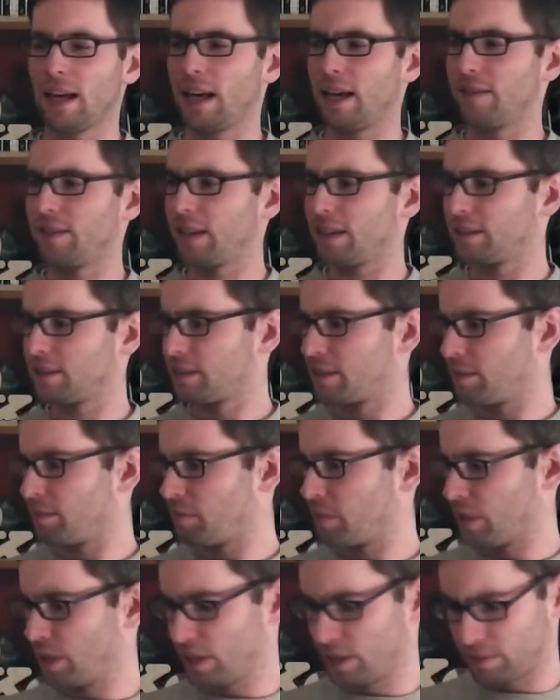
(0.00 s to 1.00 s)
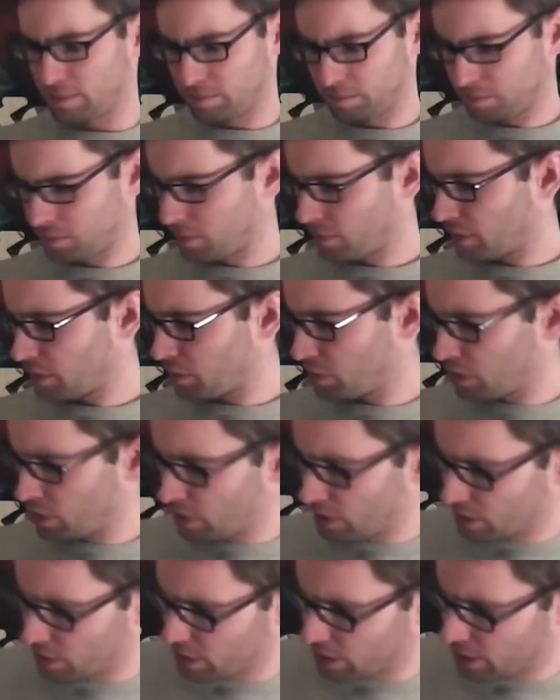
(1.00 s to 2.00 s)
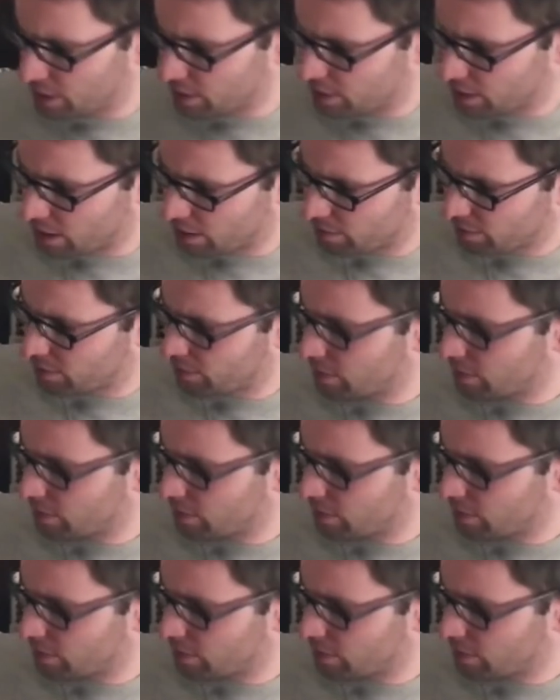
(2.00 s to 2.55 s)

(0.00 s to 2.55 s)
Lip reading: I've got some really nerdy stuff.